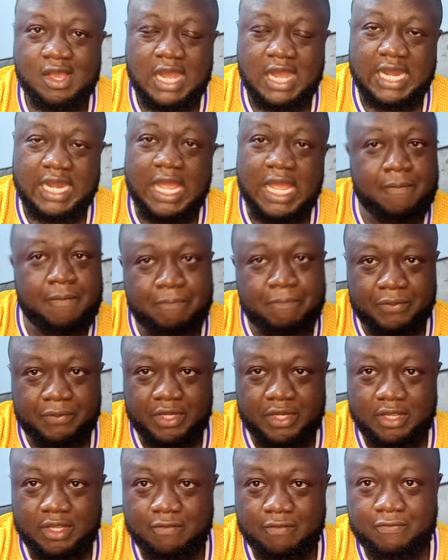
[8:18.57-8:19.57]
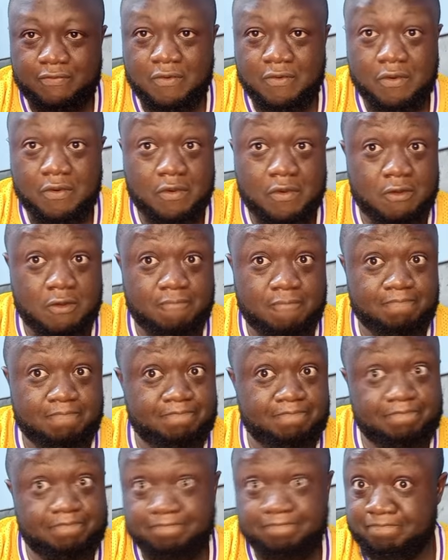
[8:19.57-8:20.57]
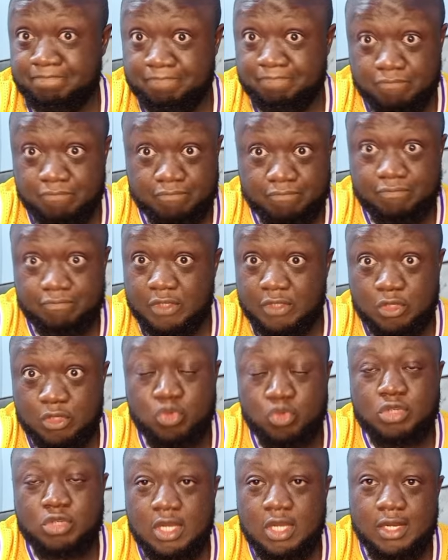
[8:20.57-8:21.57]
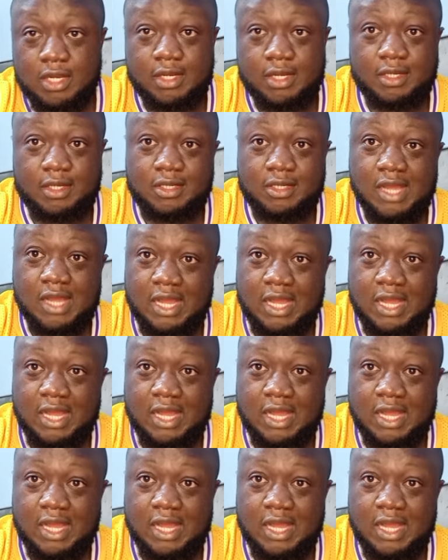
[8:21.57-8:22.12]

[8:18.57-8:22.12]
And I pray for good heart,